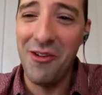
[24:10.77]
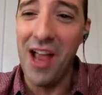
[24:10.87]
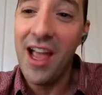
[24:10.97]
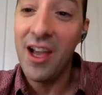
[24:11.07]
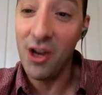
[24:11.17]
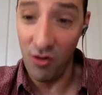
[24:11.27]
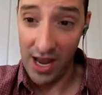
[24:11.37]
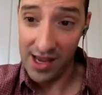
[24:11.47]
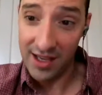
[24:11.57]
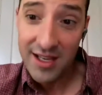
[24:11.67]
Craig,
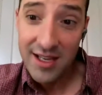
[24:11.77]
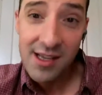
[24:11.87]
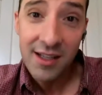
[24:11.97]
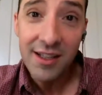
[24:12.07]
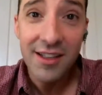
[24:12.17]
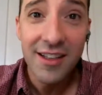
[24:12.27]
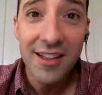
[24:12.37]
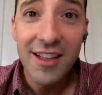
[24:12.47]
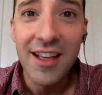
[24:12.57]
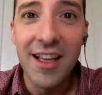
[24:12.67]
Craig,
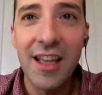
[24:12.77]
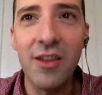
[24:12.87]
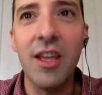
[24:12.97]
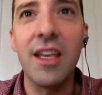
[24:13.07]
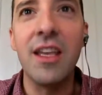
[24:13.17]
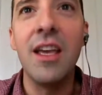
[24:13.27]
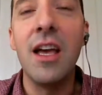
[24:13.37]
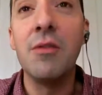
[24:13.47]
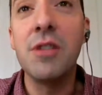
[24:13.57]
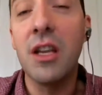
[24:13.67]
and they're like,
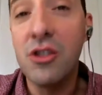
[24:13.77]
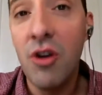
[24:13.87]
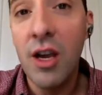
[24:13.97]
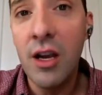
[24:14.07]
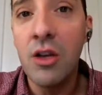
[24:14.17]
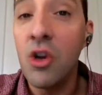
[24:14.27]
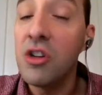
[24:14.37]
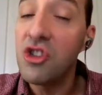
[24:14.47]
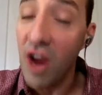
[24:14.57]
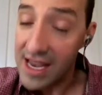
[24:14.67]
I was like, is Craig here? No,
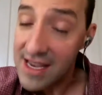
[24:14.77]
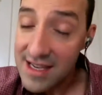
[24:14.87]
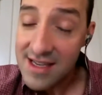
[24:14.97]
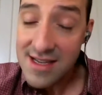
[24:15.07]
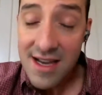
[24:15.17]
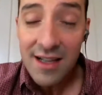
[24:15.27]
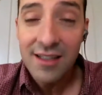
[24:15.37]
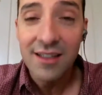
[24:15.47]
it's Craig. And